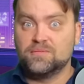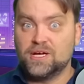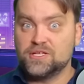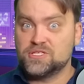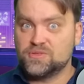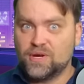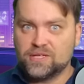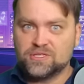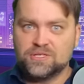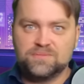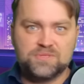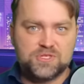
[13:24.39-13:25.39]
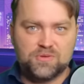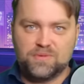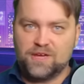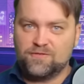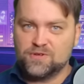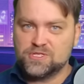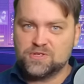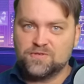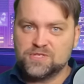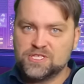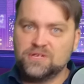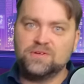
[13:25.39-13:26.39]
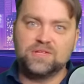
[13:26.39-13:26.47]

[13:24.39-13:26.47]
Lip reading: My instructor, so my first officer,